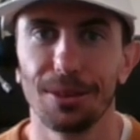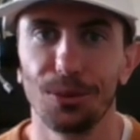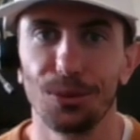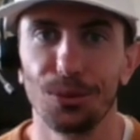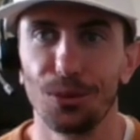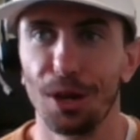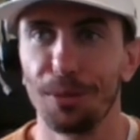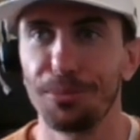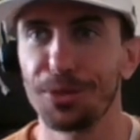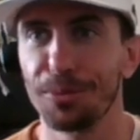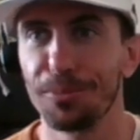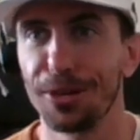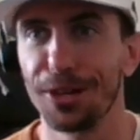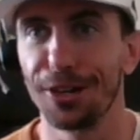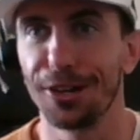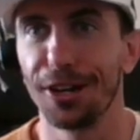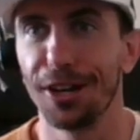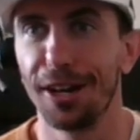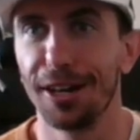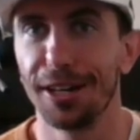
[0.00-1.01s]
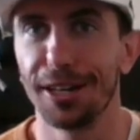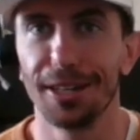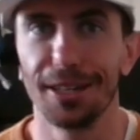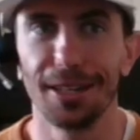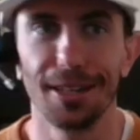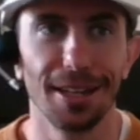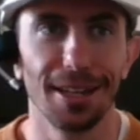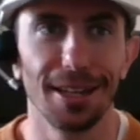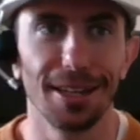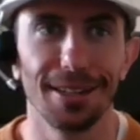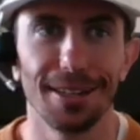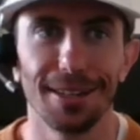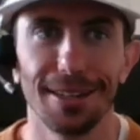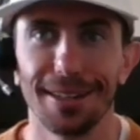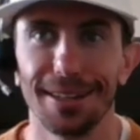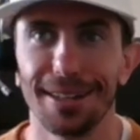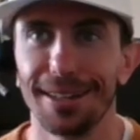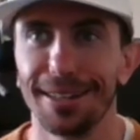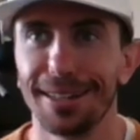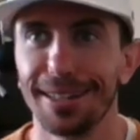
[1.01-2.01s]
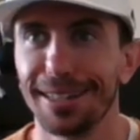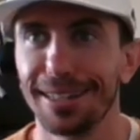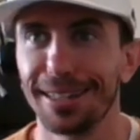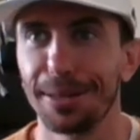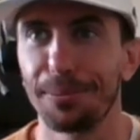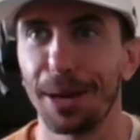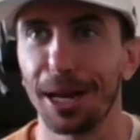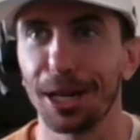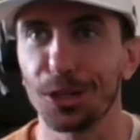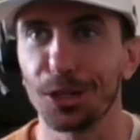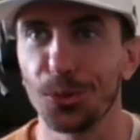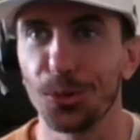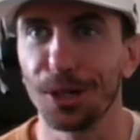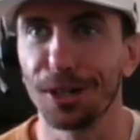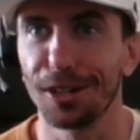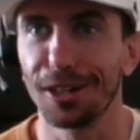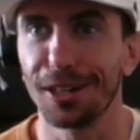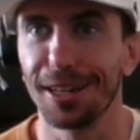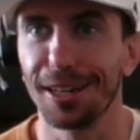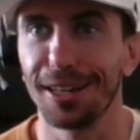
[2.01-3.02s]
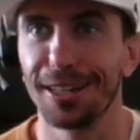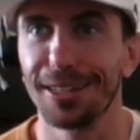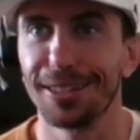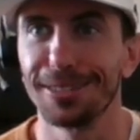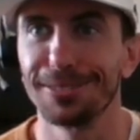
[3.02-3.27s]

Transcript: rub some dirt on it and uh, get back to work. Kind of.